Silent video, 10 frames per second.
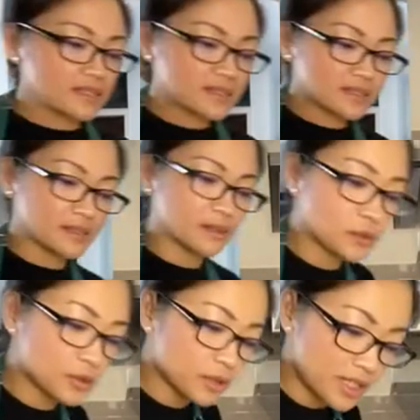this, it
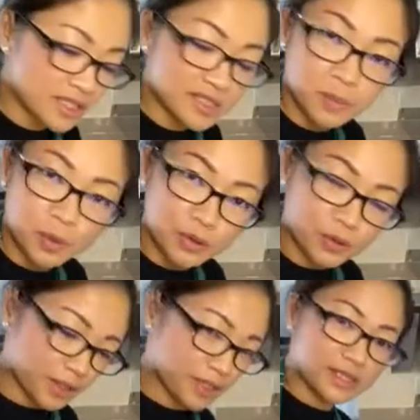will not
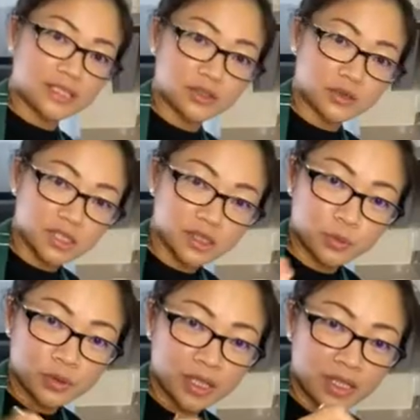explode. You just put,
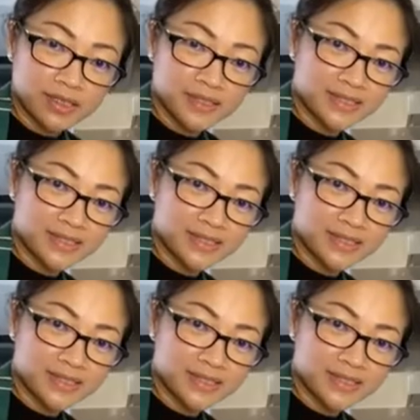some,